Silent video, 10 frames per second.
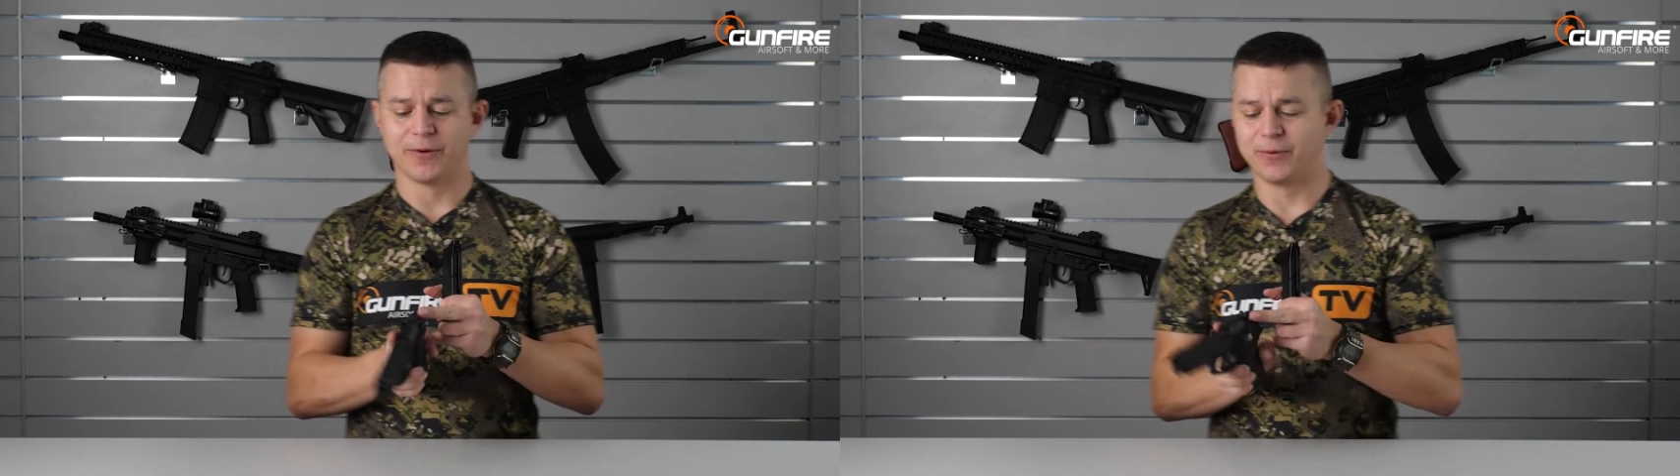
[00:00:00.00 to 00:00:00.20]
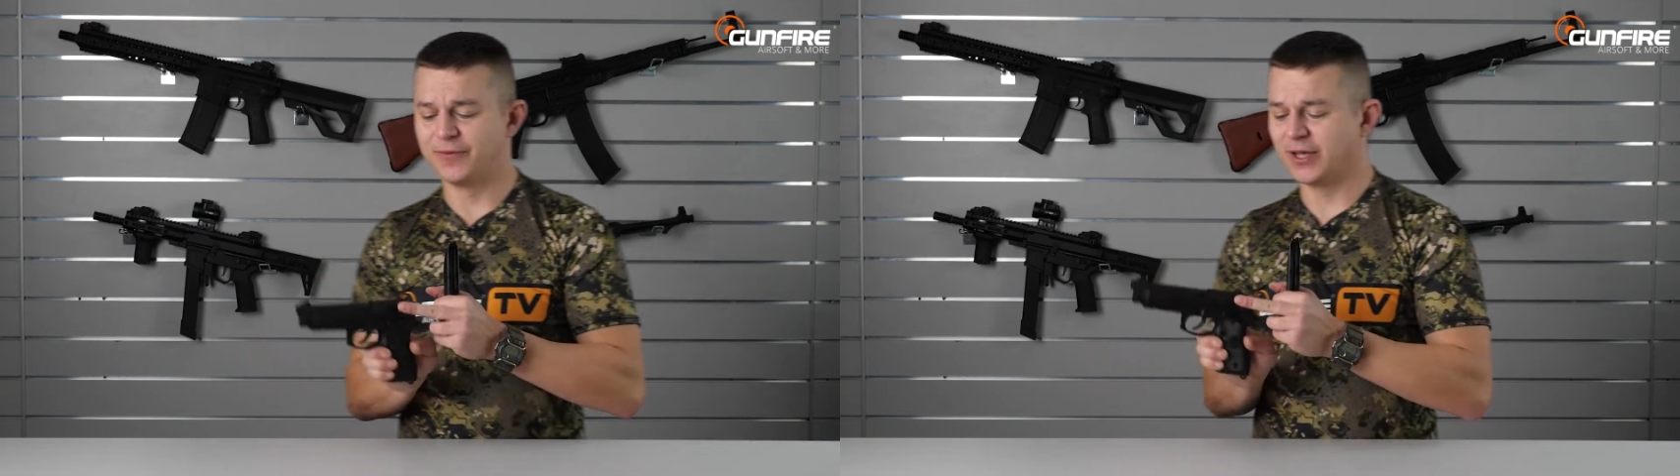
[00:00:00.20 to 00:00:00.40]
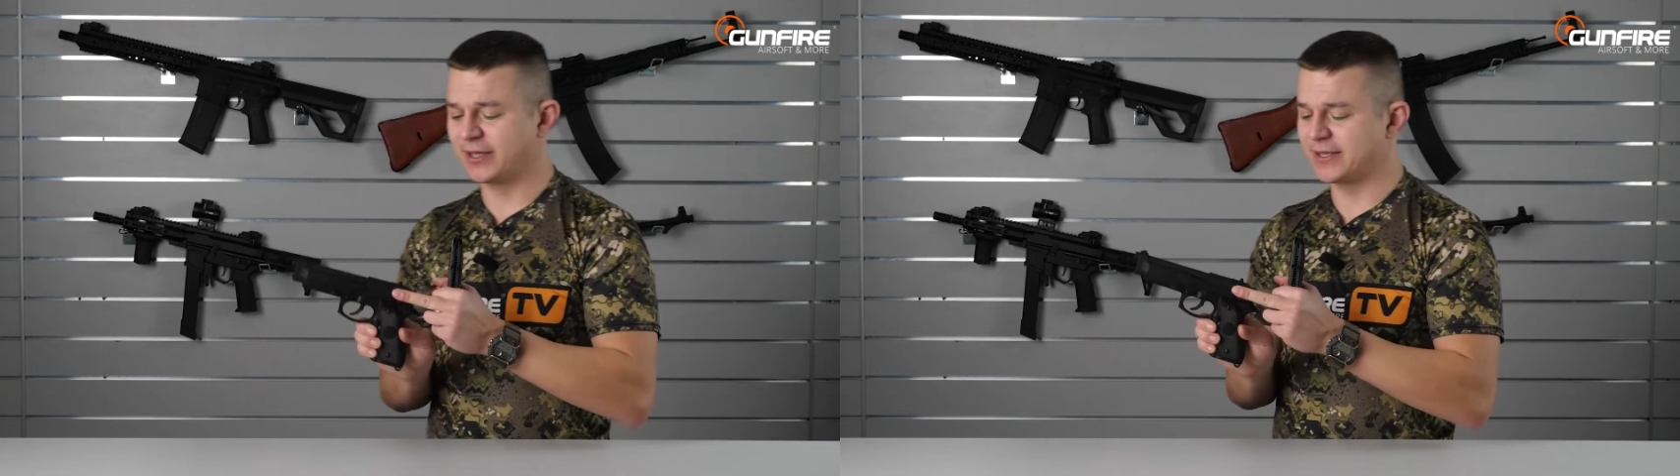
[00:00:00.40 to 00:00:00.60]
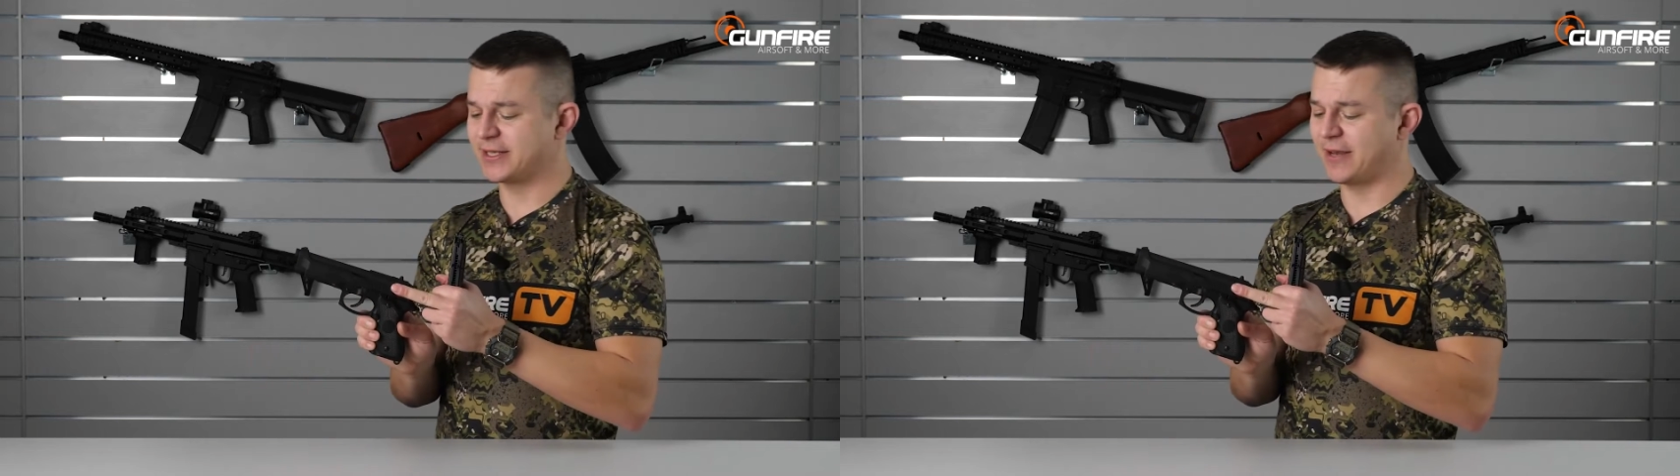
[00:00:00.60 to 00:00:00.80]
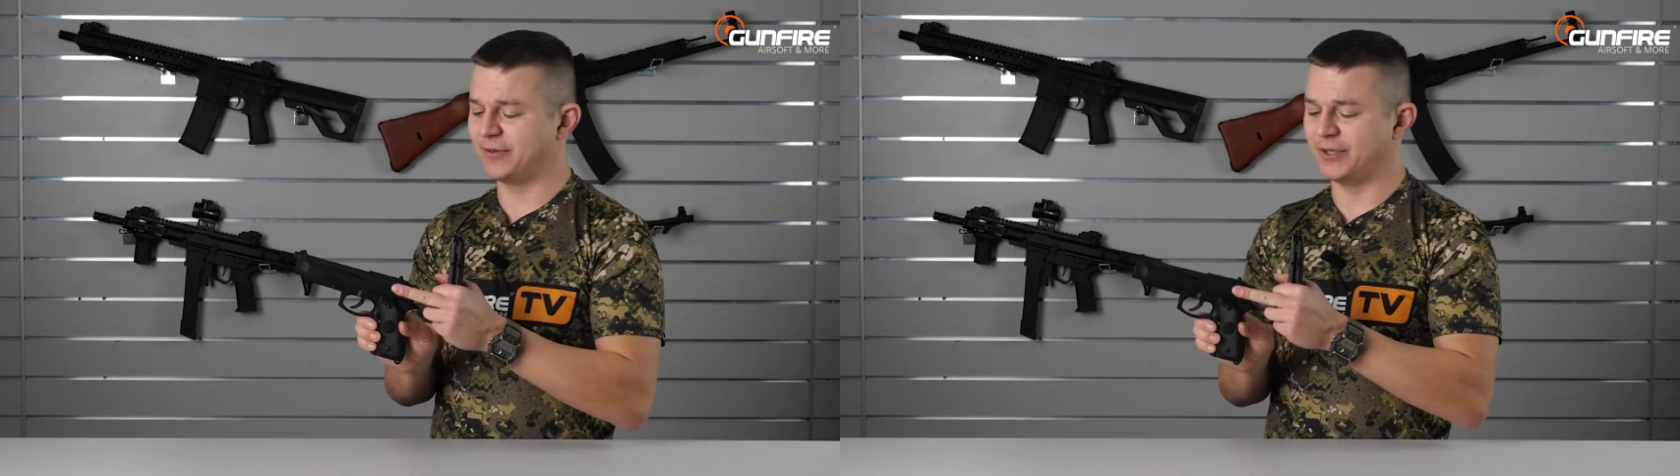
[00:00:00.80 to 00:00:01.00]
We've got
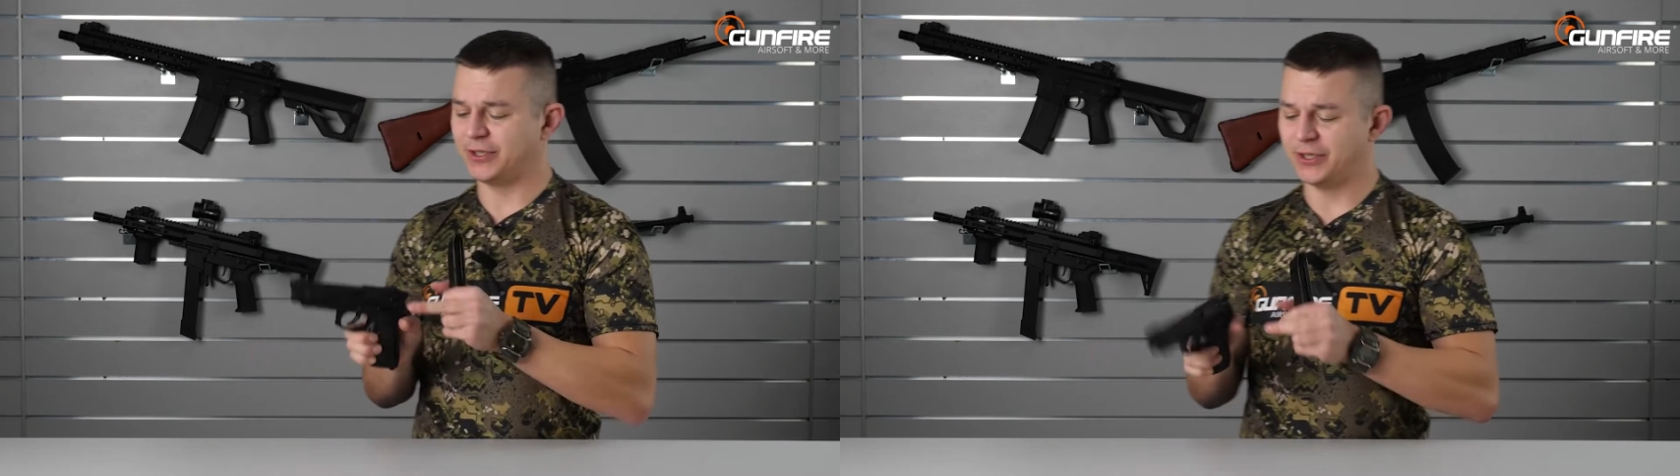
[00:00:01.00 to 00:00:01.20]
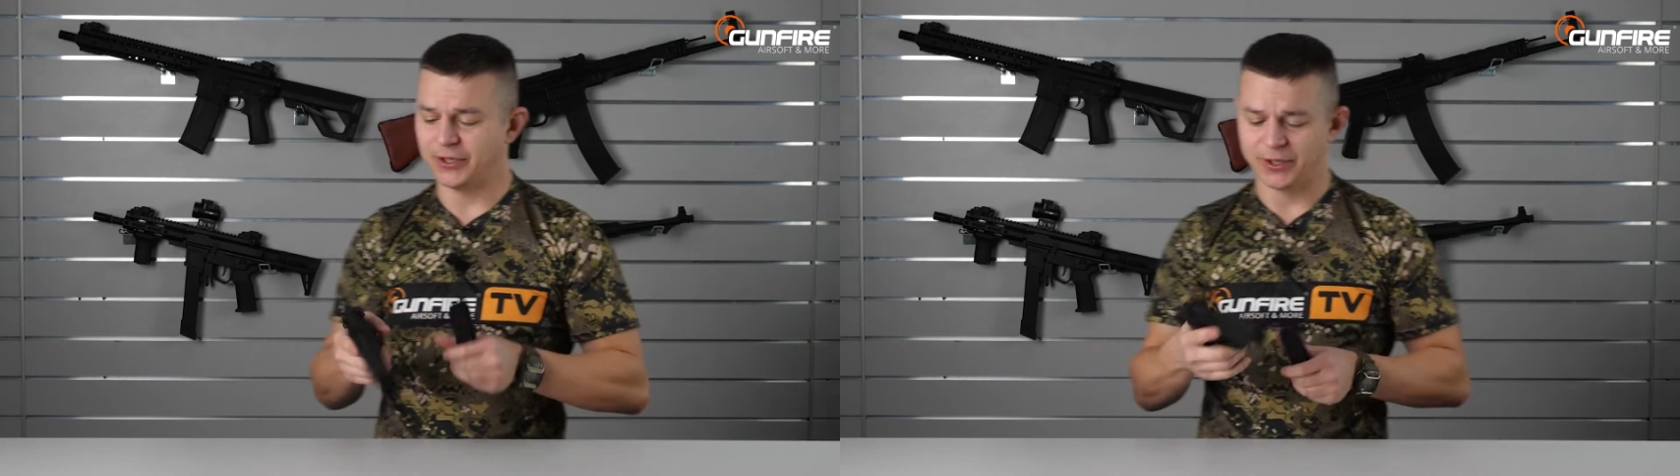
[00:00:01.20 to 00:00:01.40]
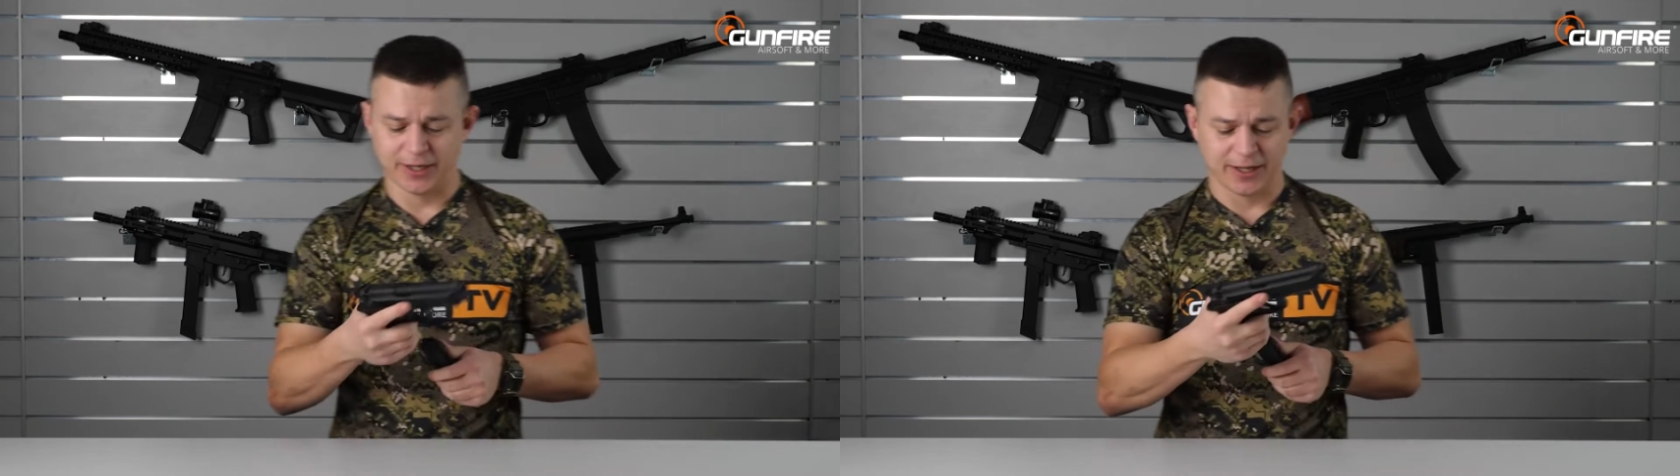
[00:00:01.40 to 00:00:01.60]
safety here